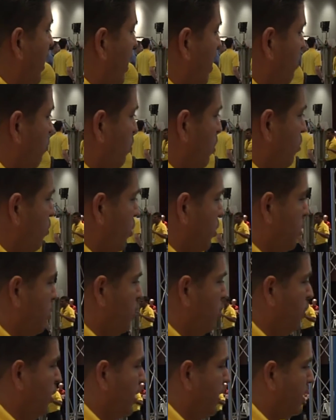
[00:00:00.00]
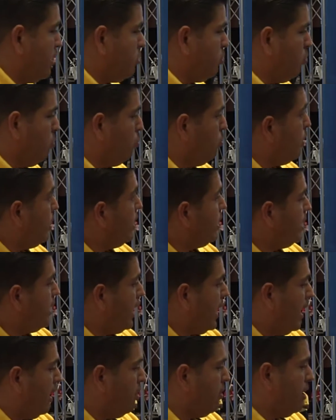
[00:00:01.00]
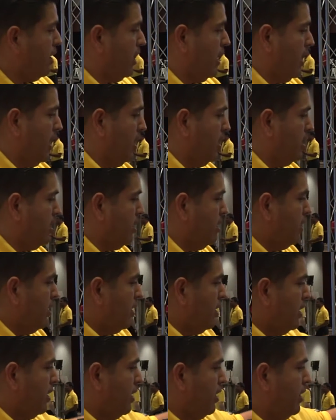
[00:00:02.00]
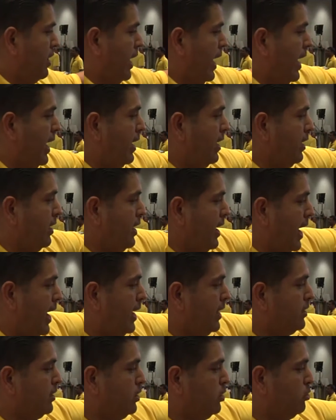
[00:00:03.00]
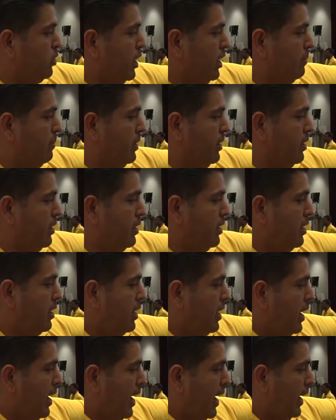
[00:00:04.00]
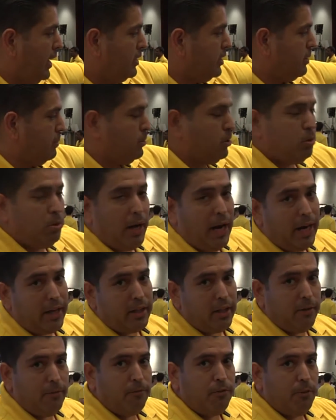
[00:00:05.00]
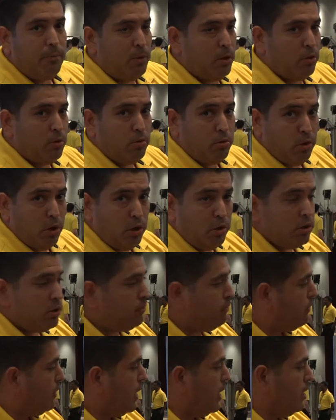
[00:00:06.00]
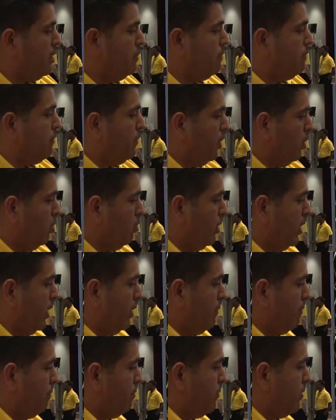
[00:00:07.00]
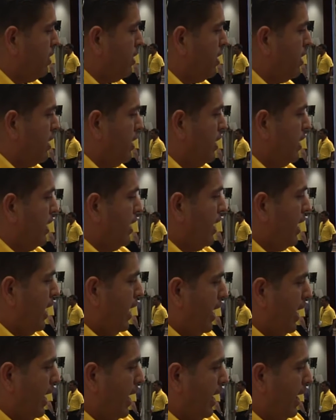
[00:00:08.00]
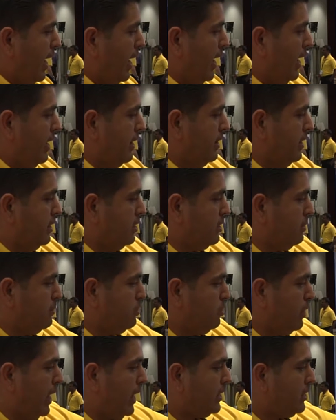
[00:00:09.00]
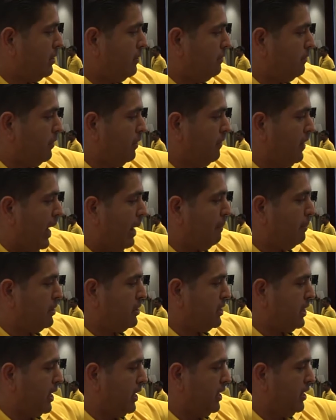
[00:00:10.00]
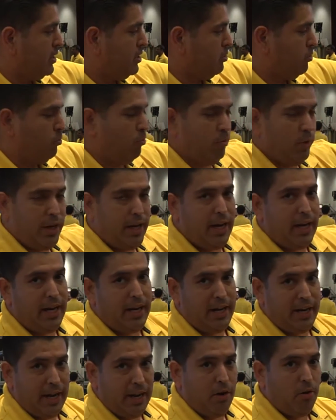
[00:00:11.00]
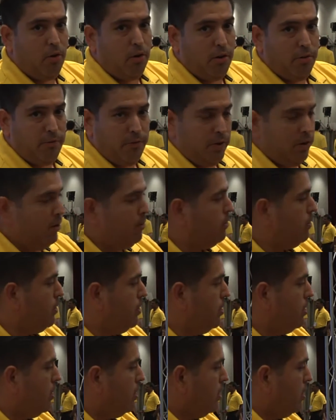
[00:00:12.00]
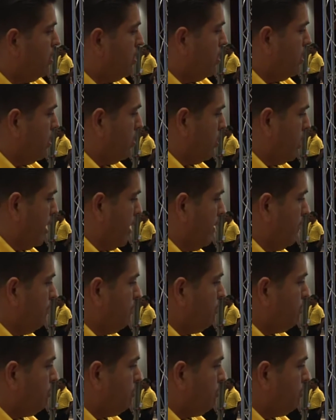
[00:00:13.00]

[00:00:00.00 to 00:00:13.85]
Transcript: And what we're doing is we calculate that gas entrainment and subtract it from your gross volume flow rate. And the subtraction of that percentage, we get a net oil flow, okay?